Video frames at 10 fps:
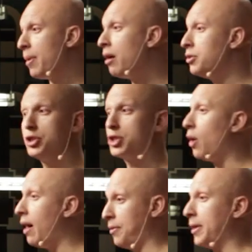about, you just
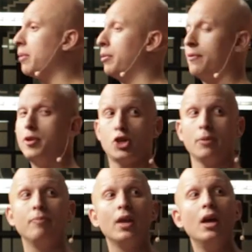don't have to think about with
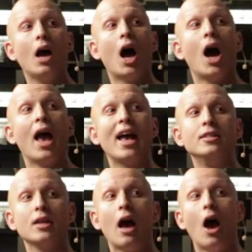Fusion.
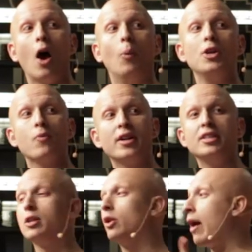And when you're
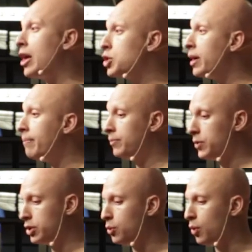ready to graduate
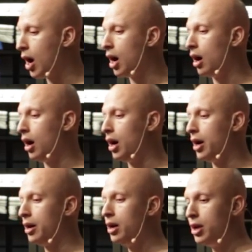to
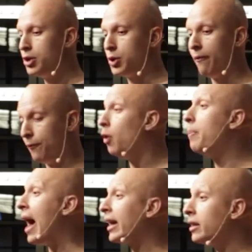a full
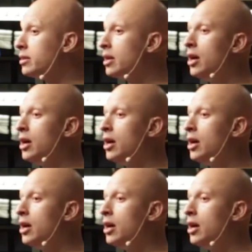backend,